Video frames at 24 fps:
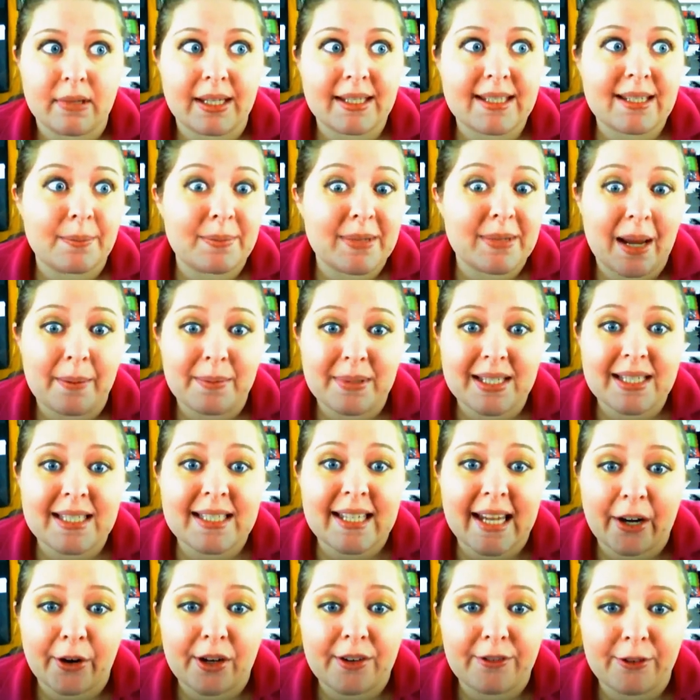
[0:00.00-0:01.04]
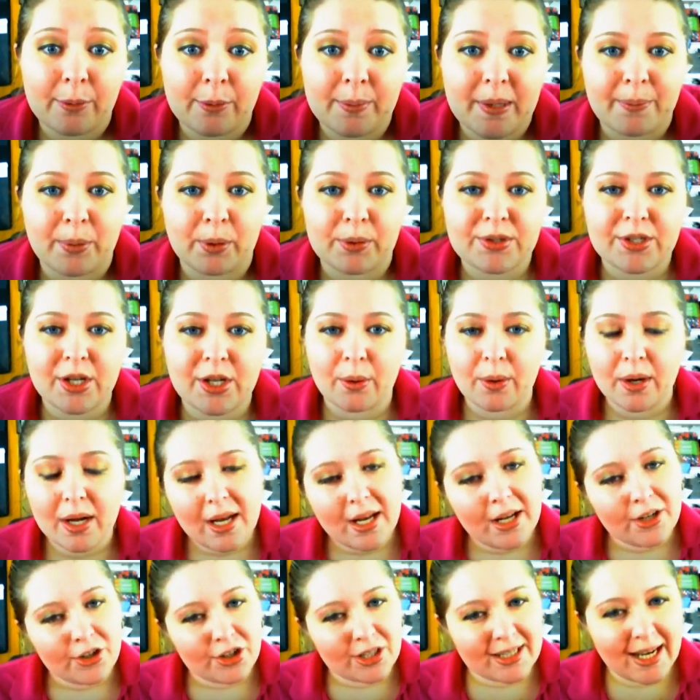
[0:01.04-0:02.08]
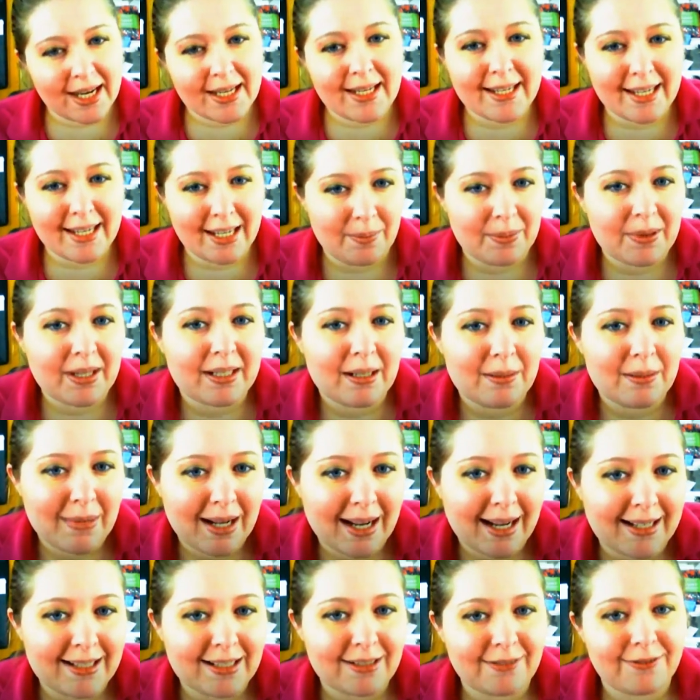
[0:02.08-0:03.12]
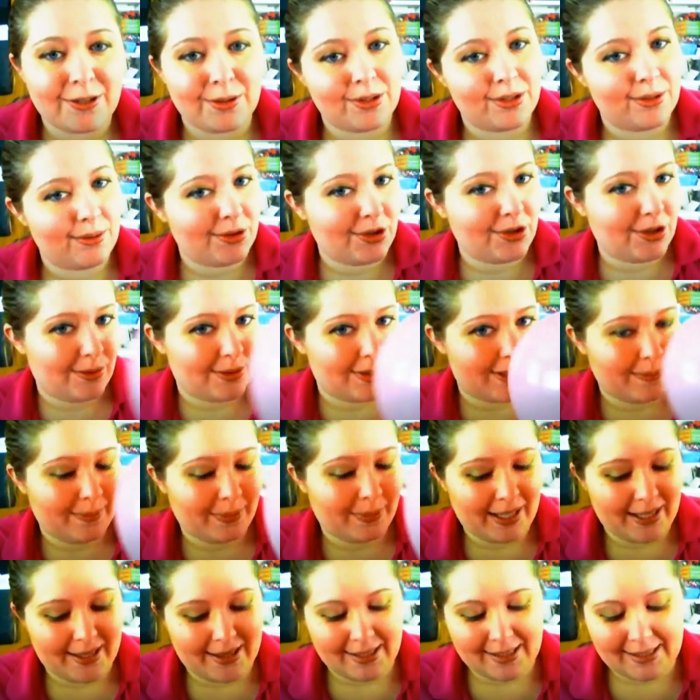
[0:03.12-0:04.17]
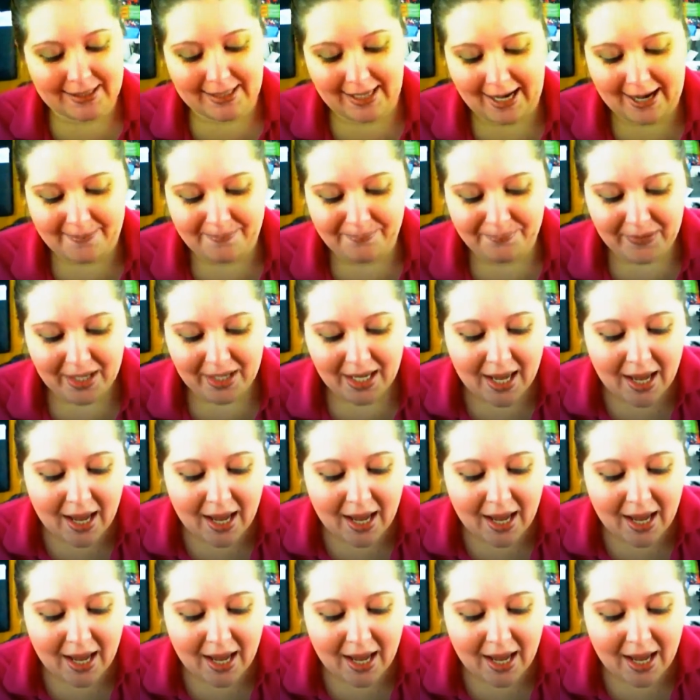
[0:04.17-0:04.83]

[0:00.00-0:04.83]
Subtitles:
Sometimes it's scary for people. So just kind of keep that in mind if you do choose to play this game.